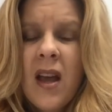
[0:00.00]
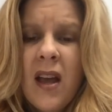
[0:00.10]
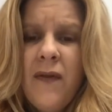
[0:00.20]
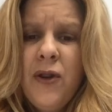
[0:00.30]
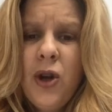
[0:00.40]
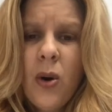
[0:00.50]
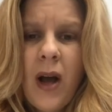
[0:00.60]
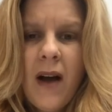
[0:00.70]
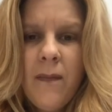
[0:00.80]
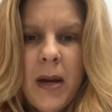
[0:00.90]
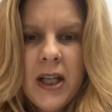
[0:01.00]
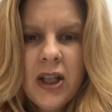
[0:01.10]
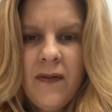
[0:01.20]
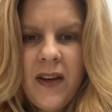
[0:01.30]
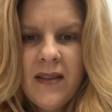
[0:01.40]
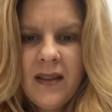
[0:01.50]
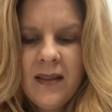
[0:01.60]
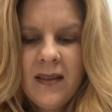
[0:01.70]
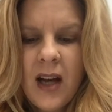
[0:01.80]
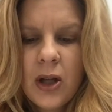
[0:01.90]
If you don't have patient-facing
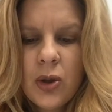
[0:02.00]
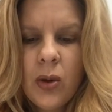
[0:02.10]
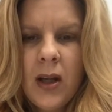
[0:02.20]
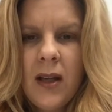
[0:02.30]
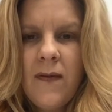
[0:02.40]
scheduling,